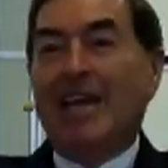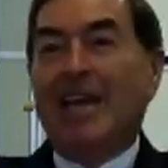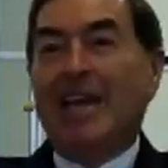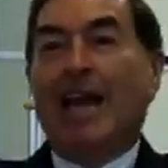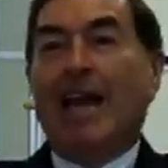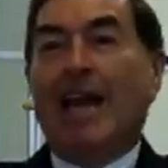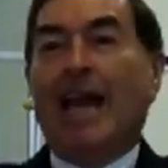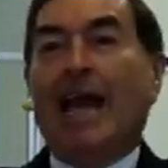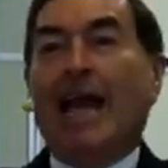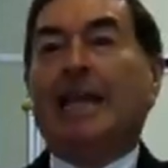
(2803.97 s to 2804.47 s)

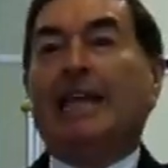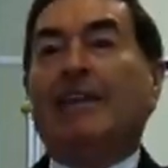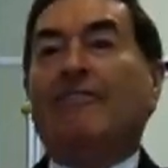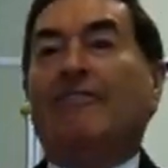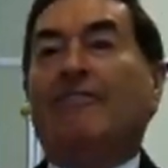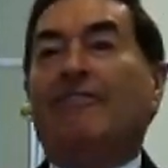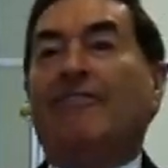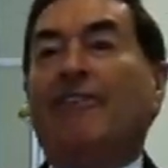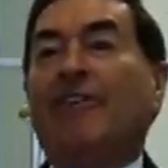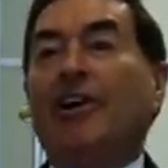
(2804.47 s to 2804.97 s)
And the
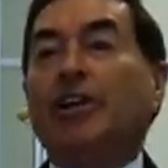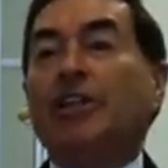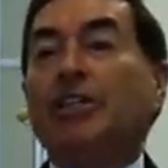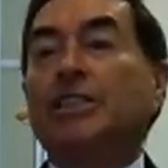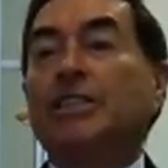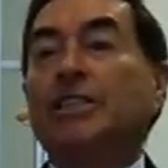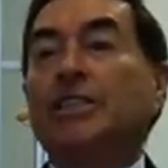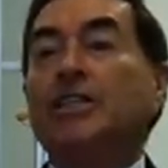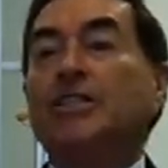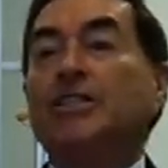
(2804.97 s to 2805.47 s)
first
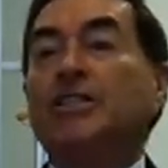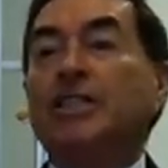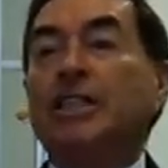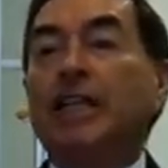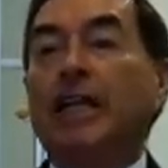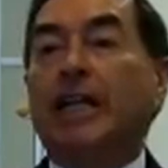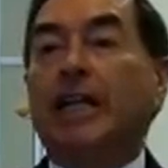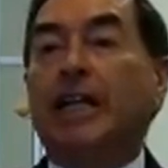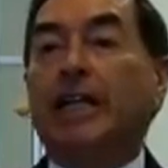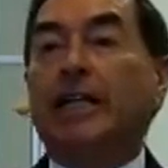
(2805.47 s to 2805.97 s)
city
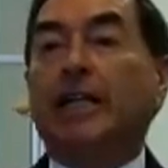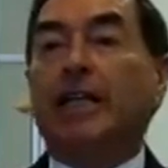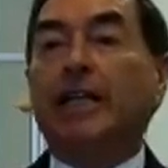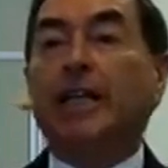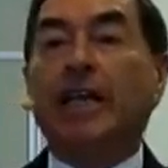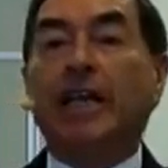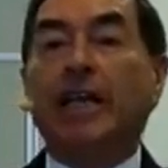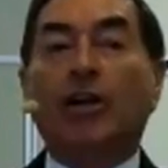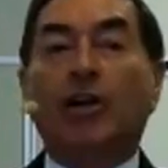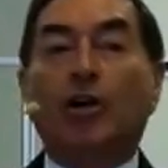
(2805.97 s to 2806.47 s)
that
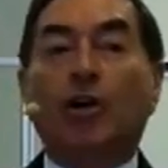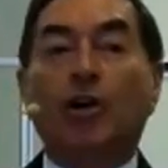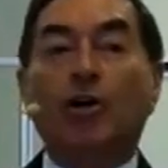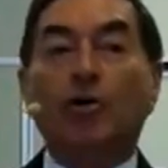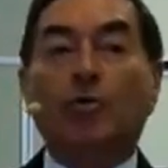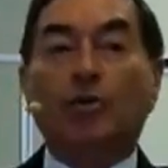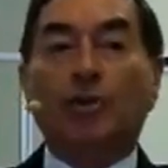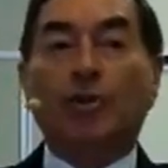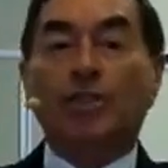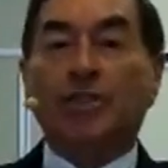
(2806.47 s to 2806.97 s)
he
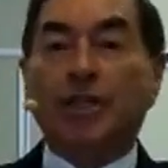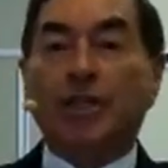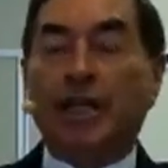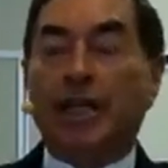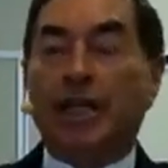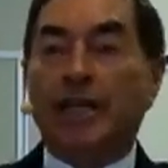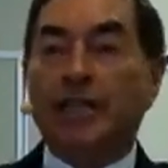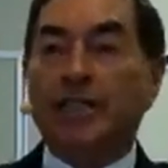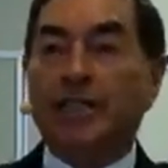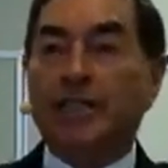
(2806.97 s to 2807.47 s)
conquers
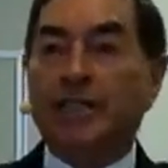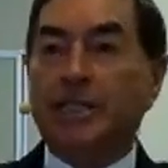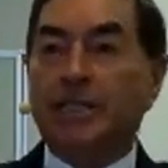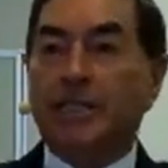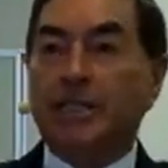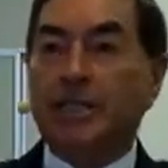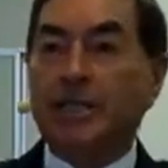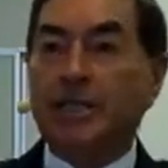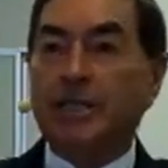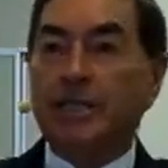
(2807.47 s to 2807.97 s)
is
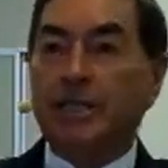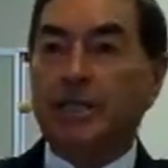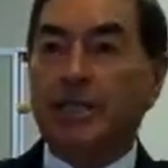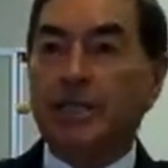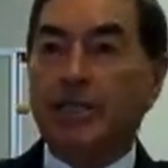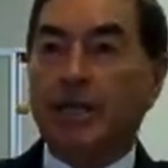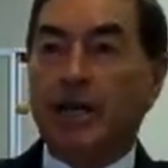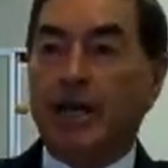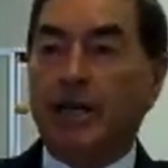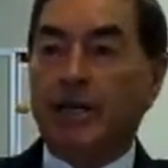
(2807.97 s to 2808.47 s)

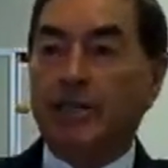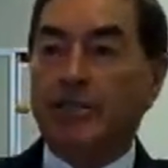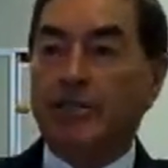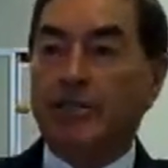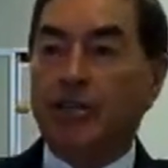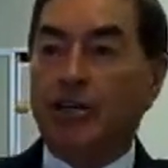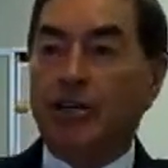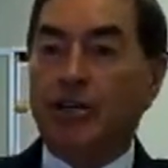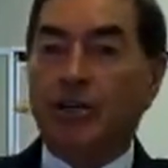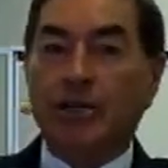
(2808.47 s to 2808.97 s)

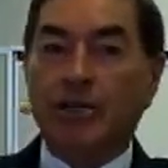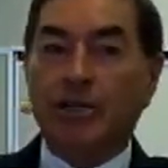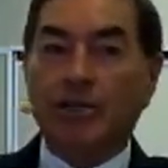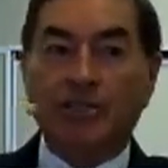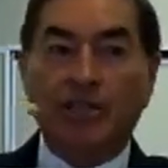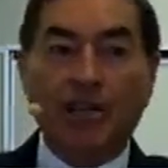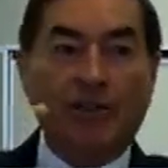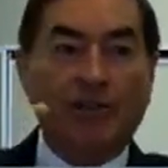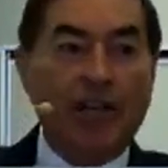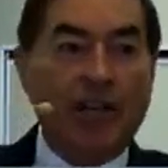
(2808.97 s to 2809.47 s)
Jer
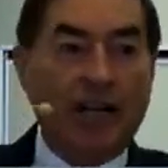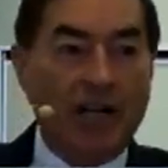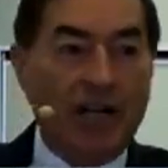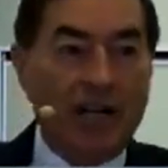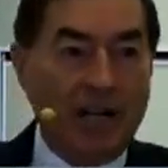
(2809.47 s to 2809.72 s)
Jericho.